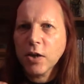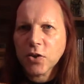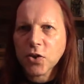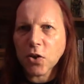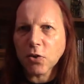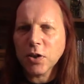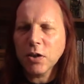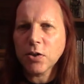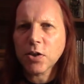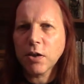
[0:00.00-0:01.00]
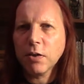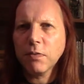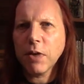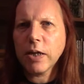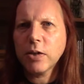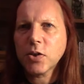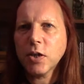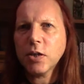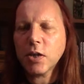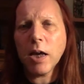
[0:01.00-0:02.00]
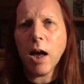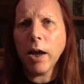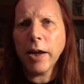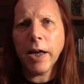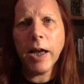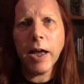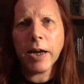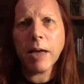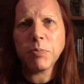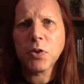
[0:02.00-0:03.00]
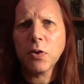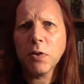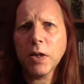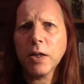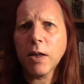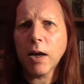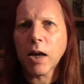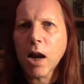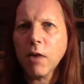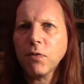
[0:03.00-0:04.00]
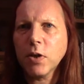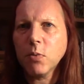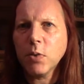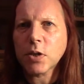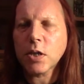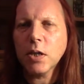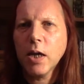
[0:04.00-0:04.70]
the saltiness kind of lingers, and it's an absolutely lovely whiskey.